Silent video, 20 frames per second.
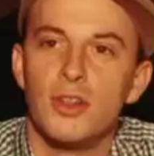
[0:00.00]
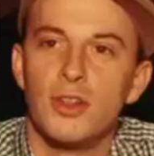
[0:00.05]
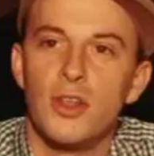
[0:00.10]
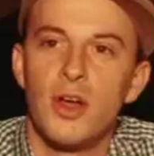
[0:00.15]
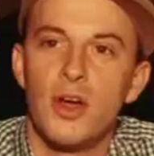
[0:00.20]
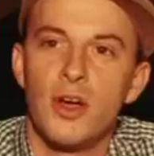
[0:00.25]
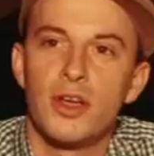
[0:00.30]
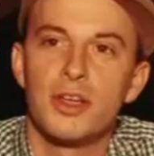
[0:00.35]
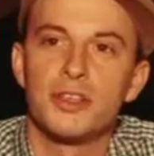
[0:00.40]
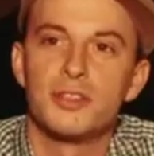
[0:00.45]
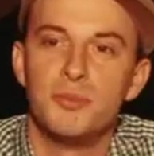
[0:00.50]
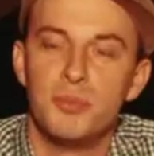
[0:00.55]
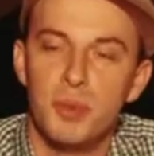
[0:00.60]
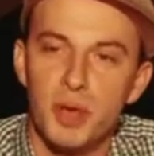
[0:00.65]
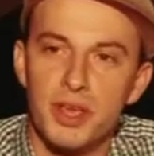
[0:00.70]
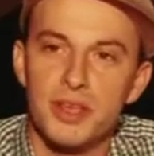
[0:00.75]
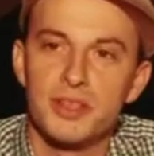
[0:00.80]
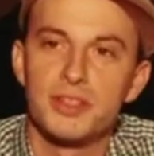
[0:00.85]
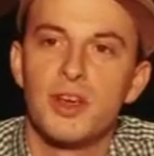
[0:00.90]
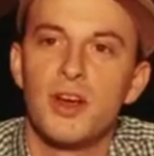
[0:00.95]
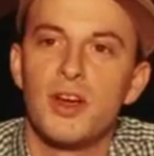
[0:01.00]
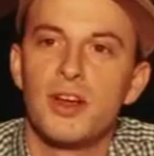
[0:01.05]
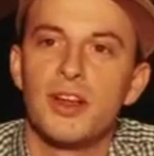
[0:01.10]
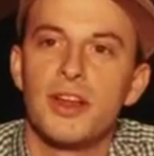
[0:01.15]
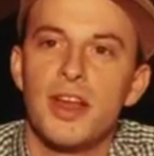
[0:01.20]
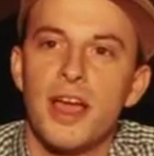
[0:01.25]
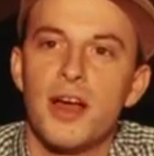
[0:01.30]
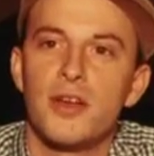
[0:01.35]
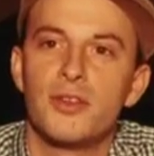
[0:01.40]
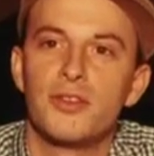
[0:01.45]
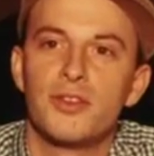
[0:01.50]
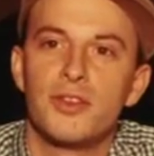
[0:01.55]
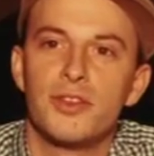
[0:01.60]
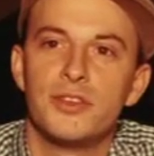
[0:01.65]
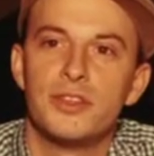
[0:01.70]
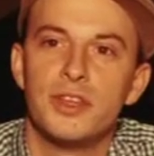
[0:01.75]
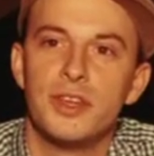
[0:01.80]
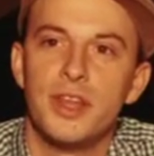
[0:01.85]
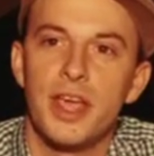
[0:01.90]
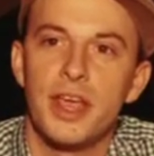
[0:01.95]
longest, biggest haunted house
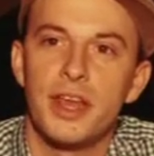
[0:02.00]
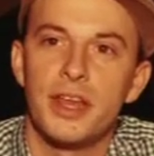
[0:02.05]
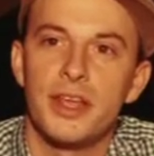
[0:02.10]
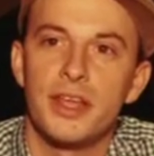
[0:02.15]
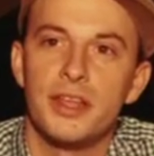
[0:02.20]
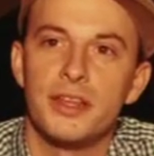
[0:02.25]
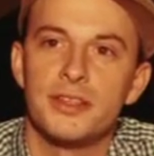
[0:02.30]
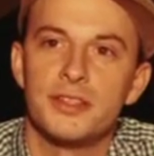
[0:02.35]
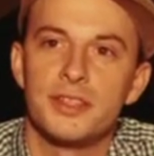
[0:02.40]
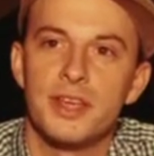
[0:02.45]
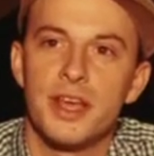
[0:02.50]
to date in